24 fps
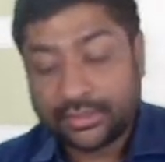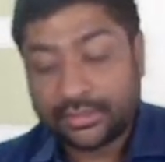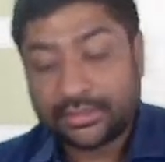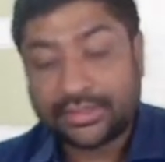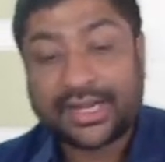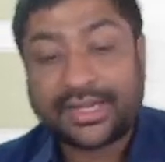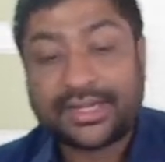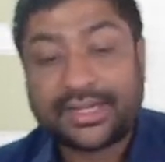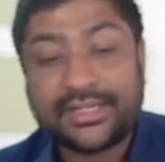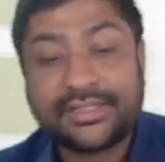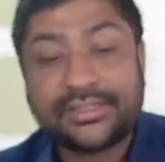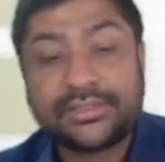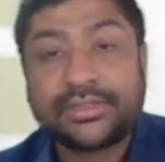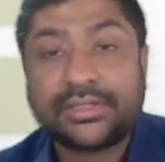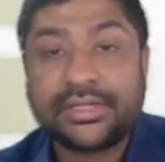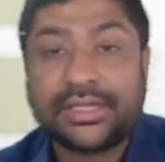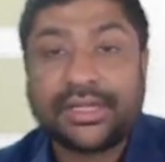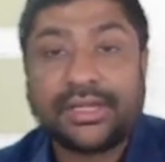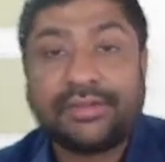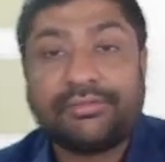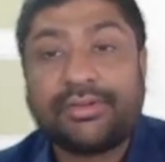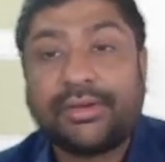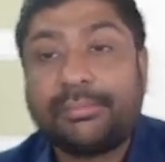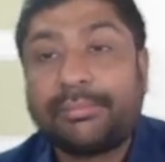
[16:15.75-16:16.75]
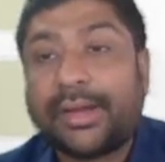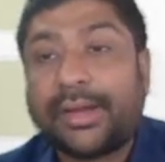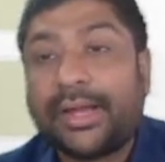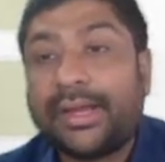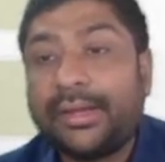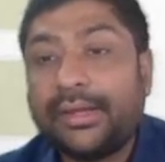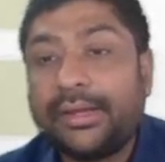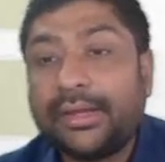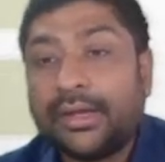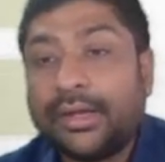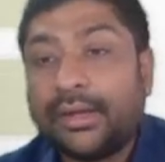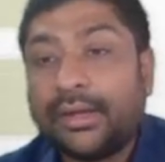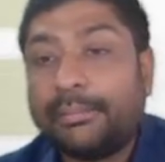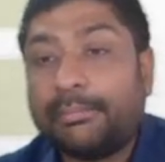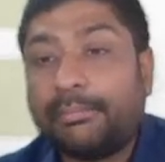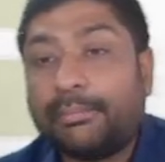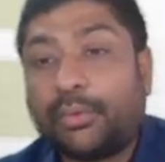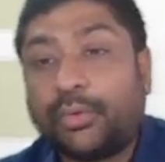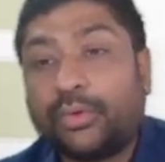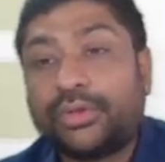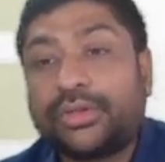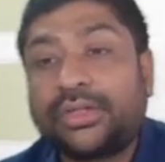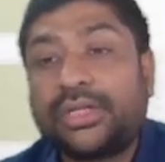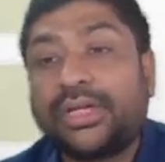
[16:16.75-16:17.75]
That is given by
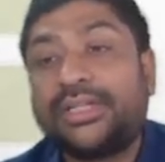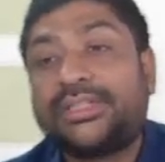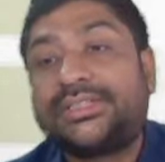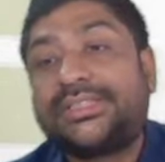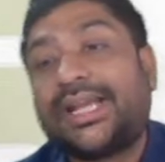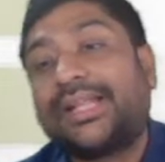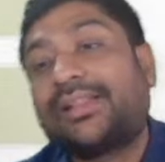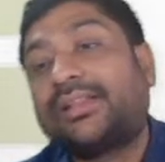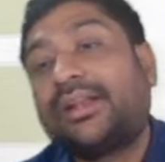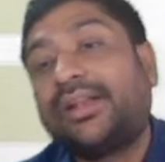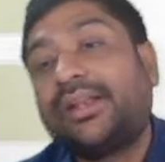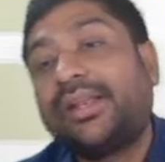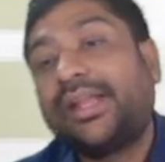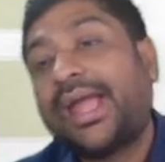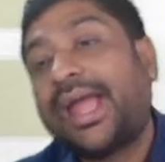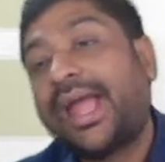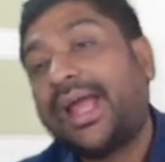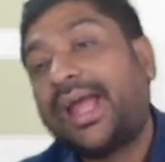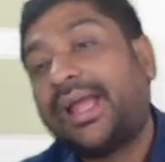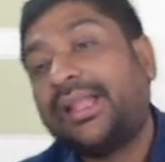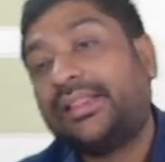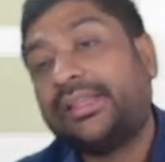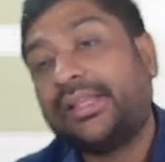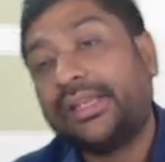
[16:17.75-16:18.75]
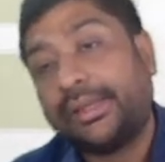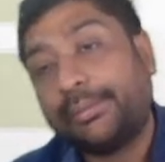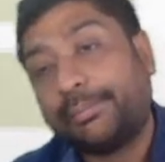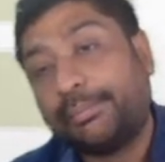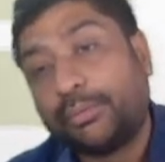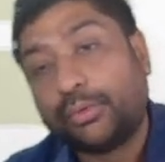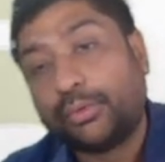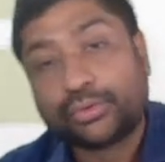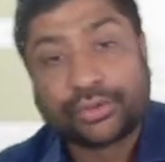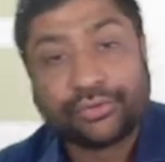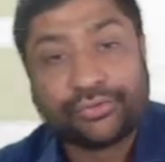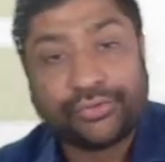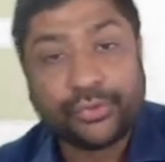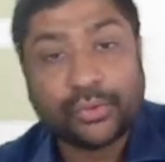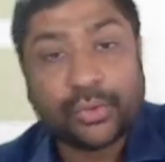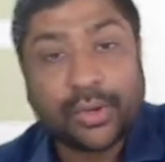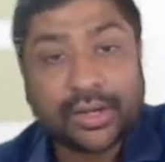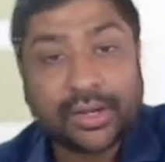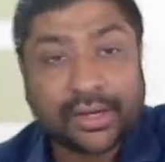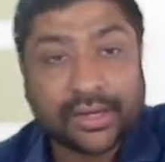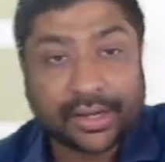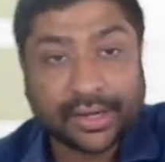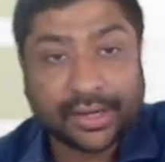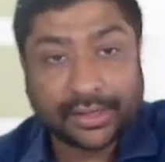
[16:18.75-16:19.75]
both Chaitanya and Dilip. Both of you
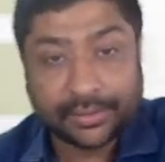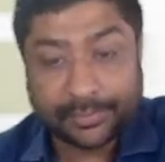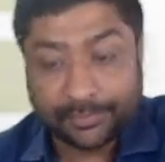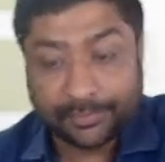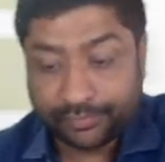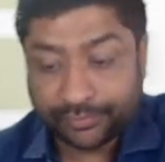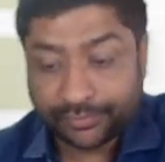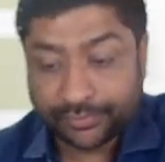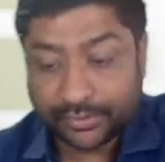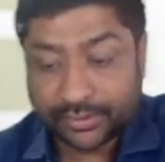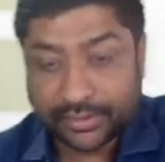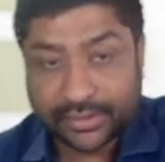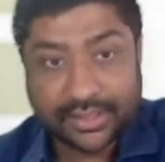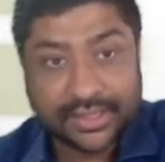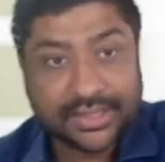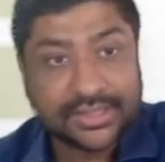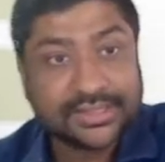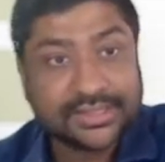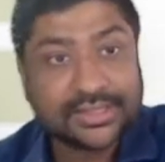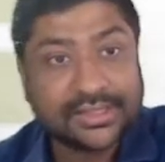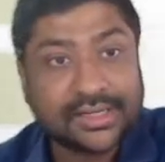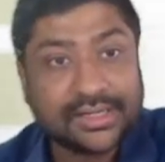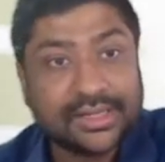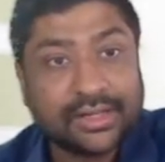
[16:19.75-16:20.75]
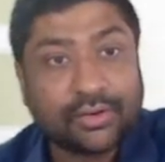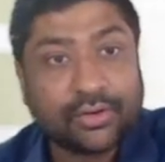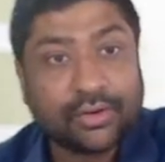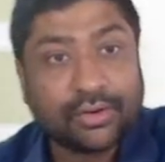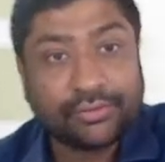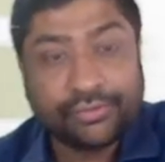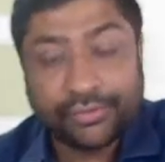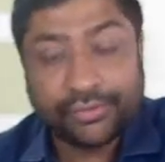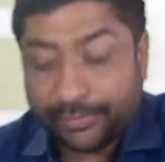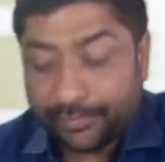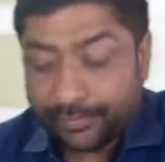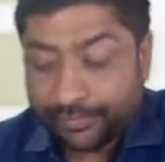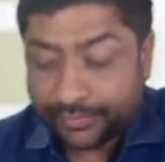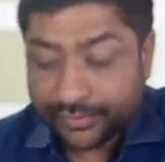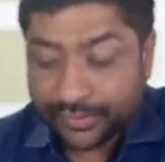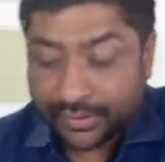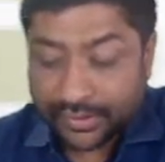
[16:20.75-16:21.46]
are correct. Is it clear, all of you?